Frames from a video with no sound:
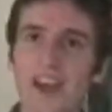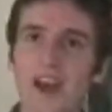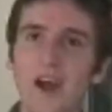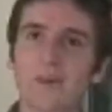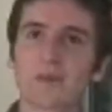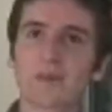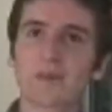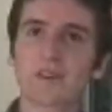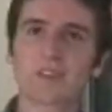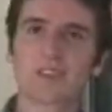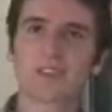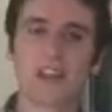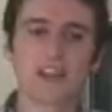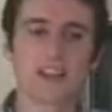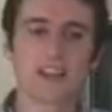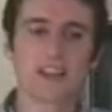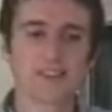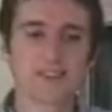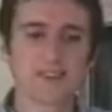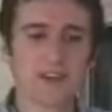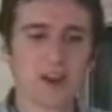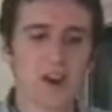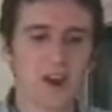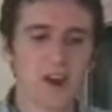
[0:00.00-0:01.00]
I'm going to take these
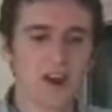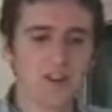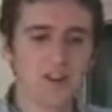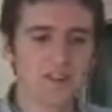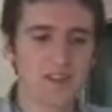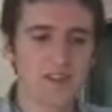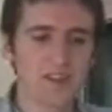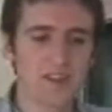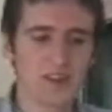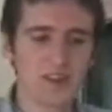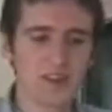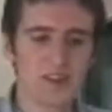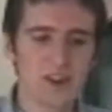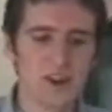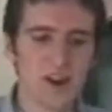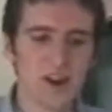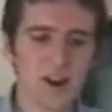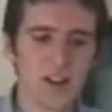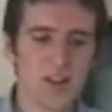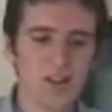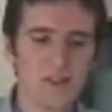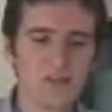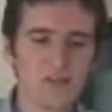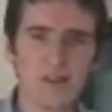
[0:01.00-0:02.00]
cards that are
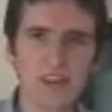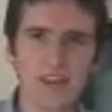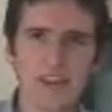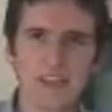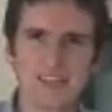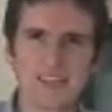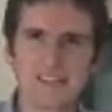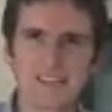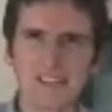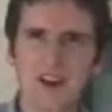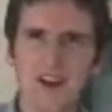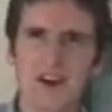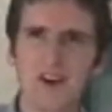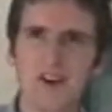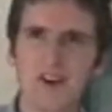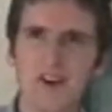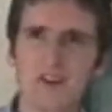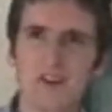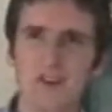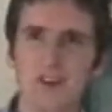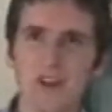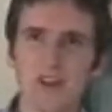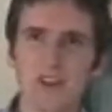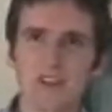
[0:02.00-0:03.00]
all arranged all
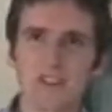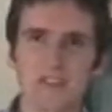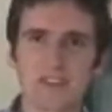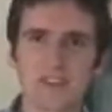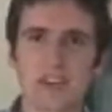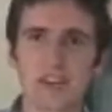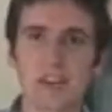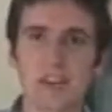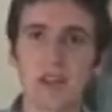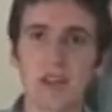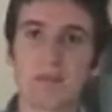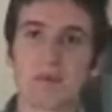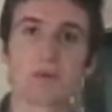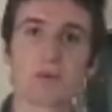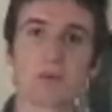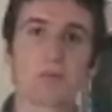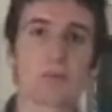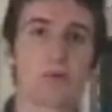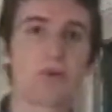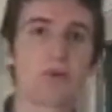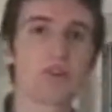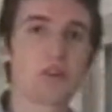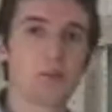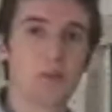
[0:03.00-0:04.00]
crazy, and I'm going to
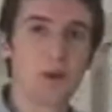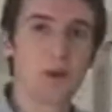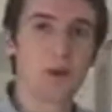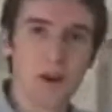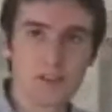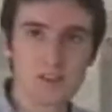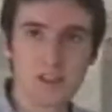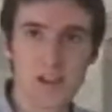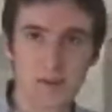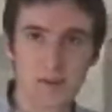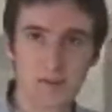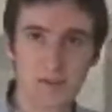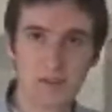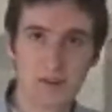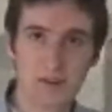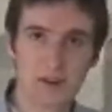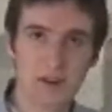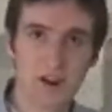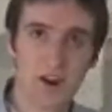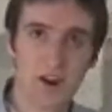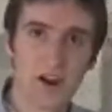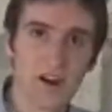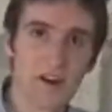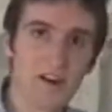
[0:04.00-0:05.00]
put them on top of the
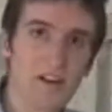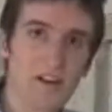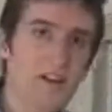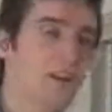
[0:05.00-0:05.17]
car.